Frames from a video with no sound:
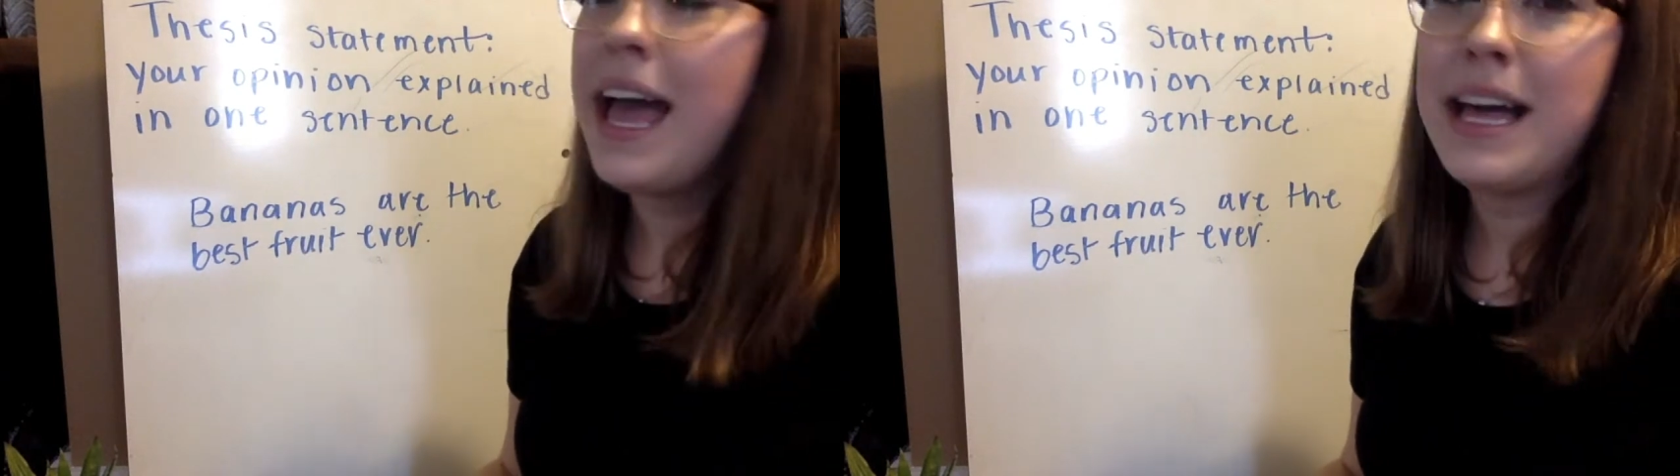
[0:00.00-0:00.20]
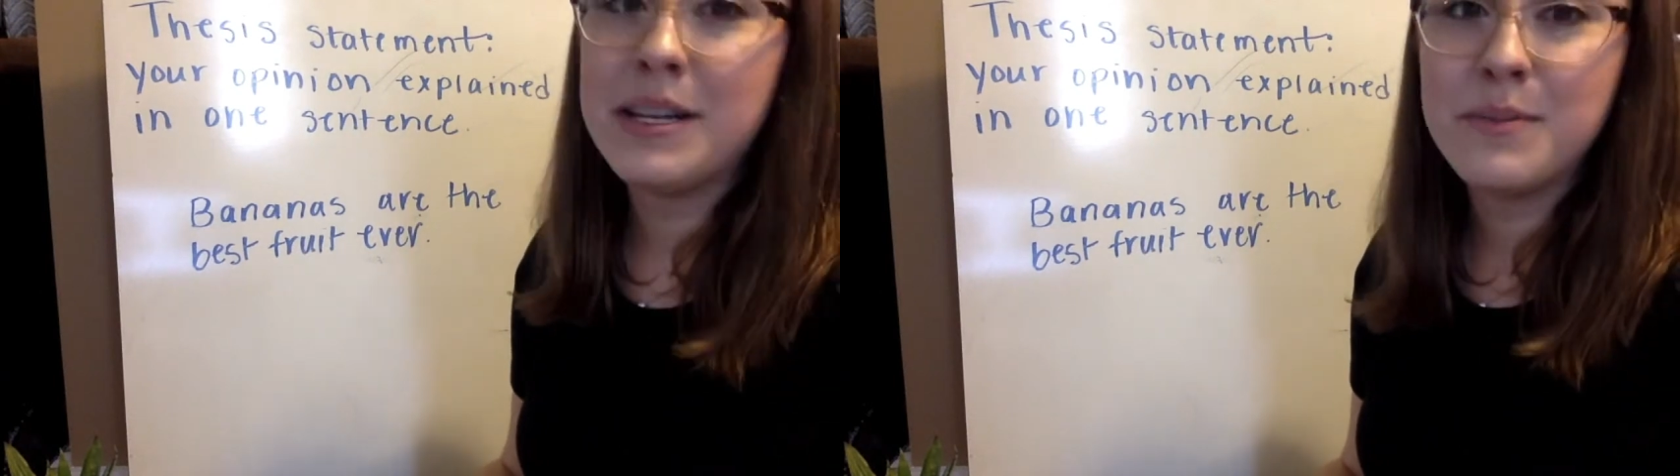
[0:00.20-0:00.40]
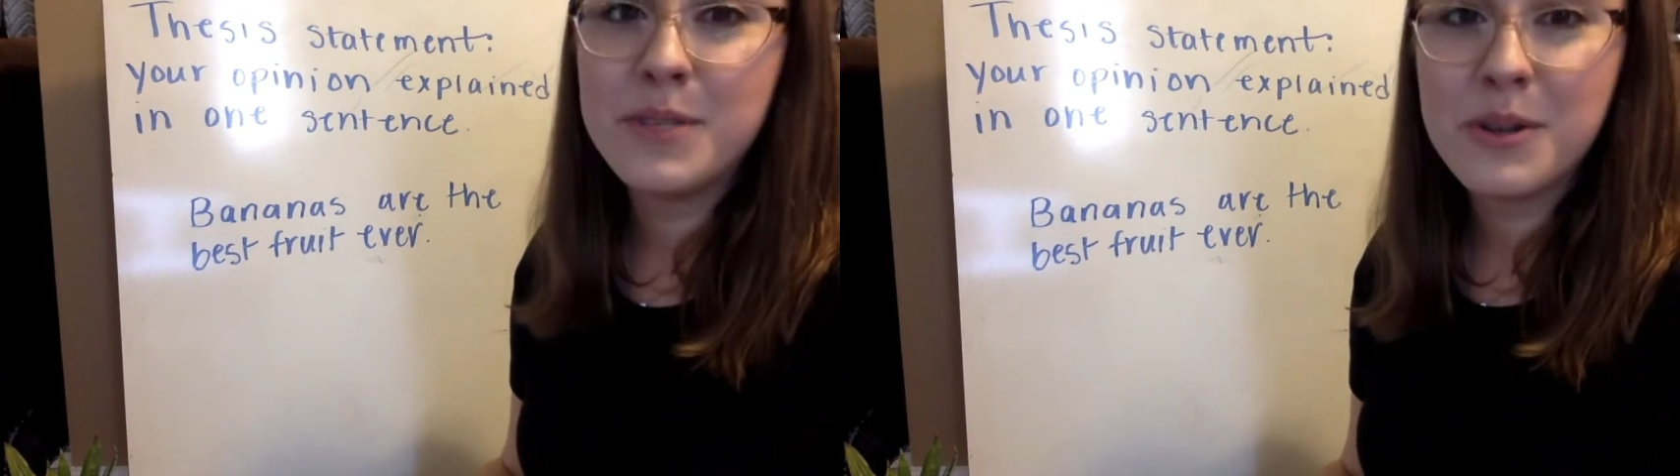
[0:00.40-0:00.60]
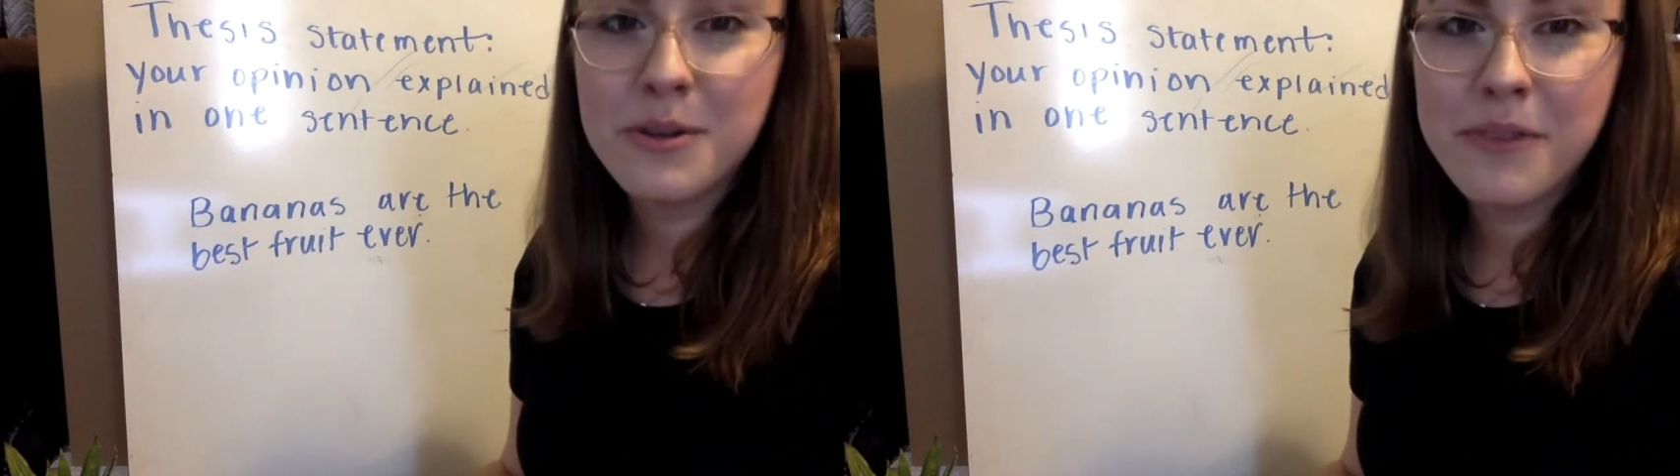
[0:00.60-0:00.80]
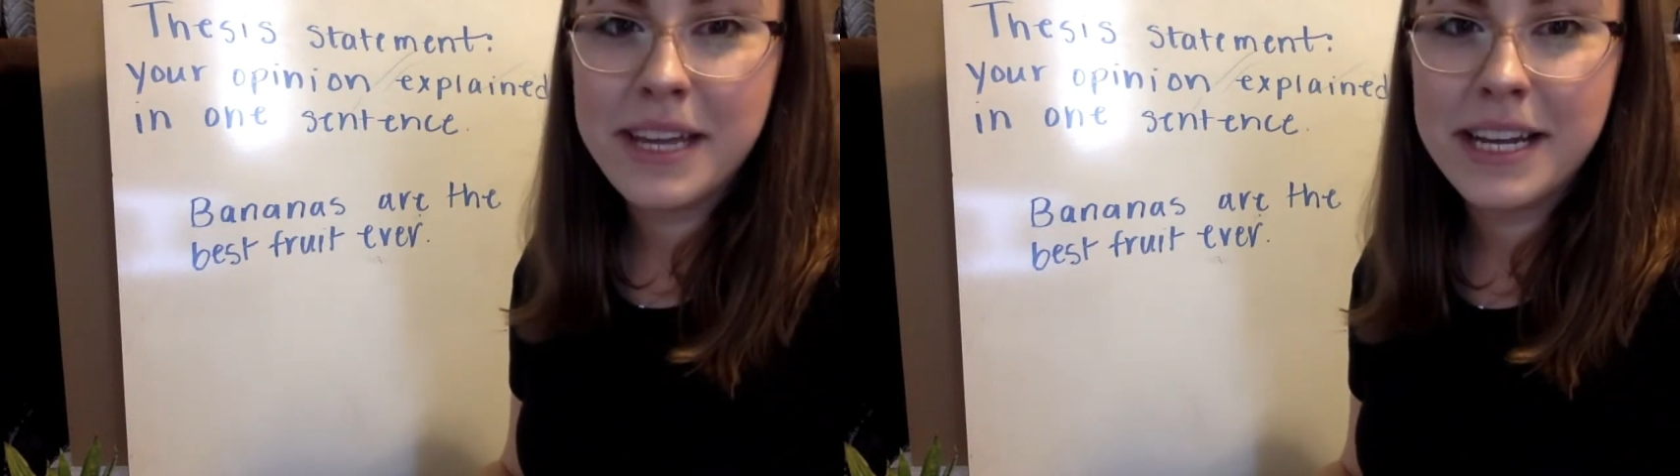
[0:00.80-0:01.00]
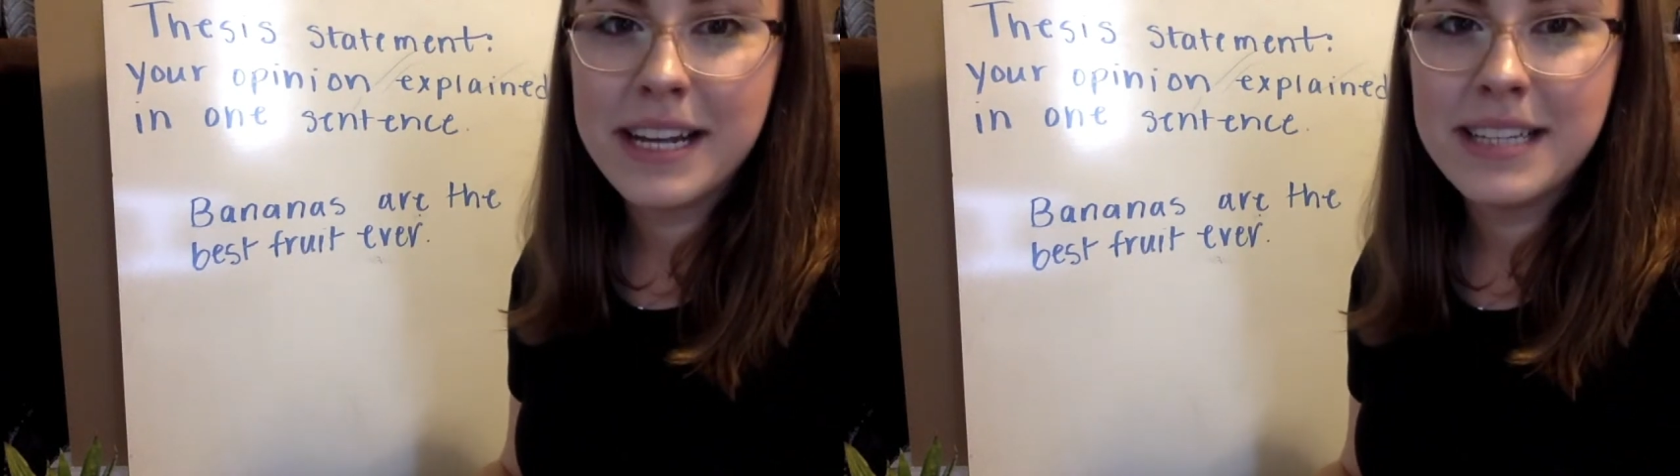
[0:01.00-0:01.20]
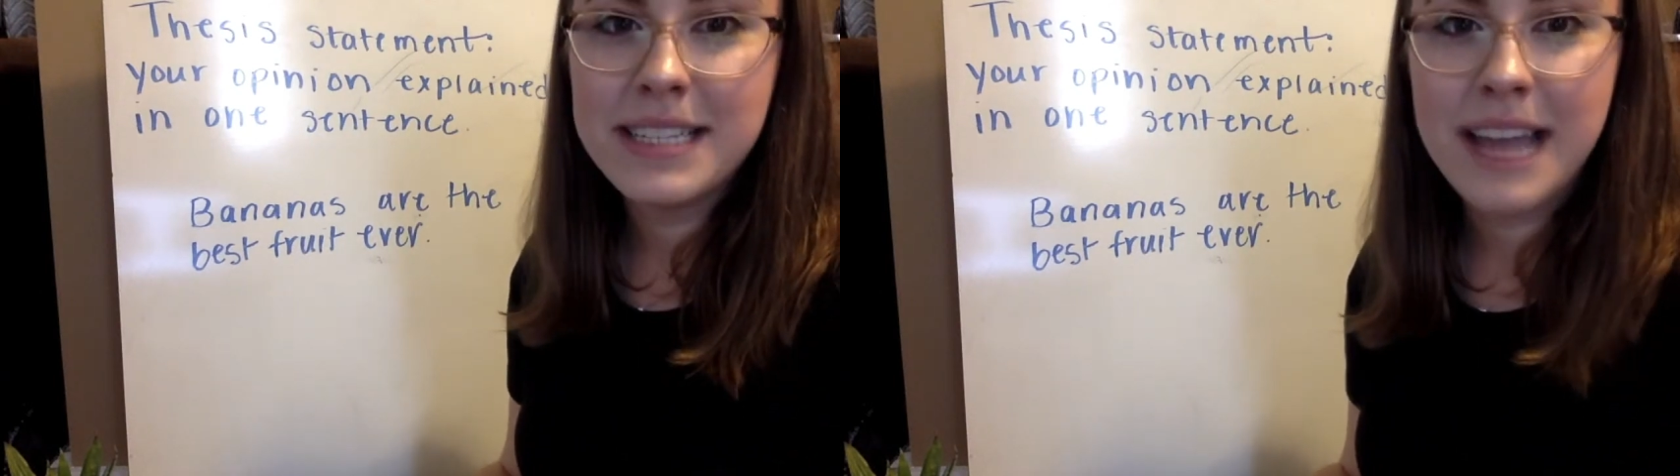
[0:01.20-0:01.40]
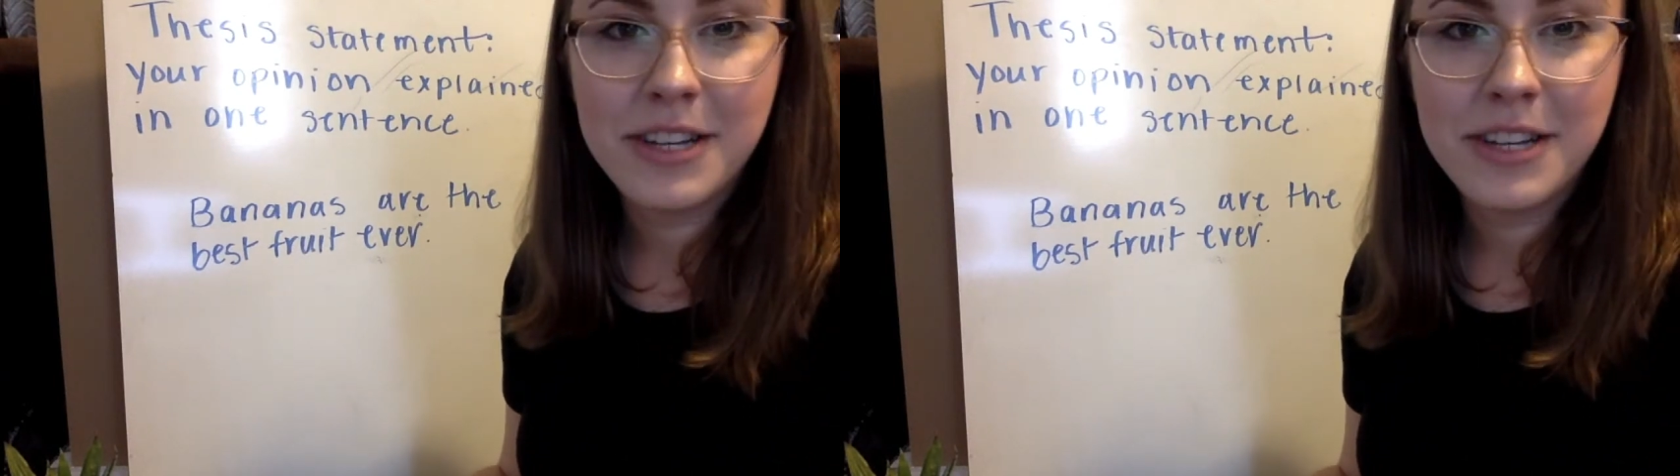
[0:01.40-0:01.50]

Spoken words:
helps your reader to